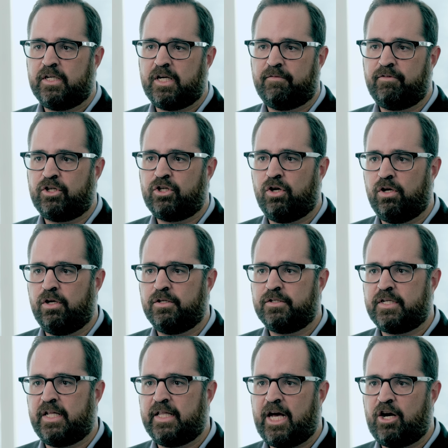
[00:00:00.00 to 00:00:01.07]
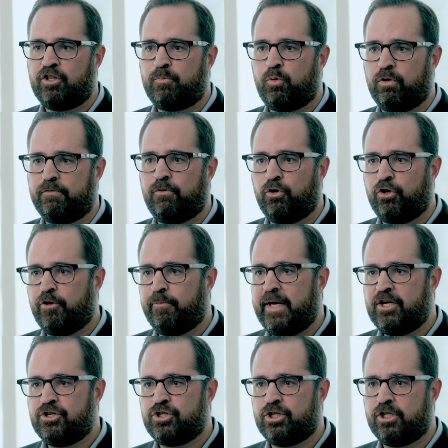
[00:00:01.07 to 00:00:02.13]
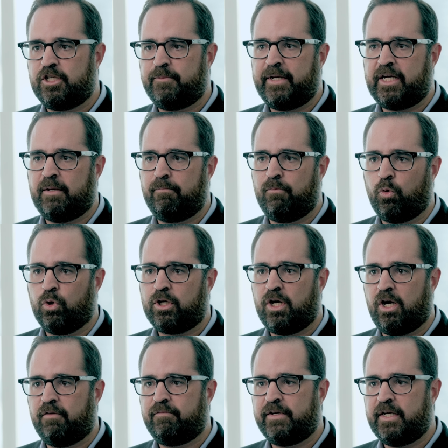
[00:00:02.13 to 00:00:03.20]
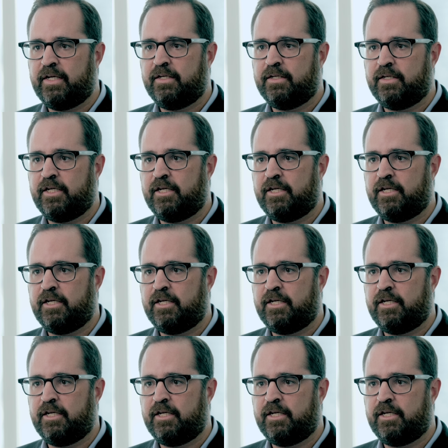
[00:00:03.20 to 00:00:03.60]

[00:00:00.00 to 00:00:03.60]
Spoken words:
covered calls allow the portfolio manager to become more confident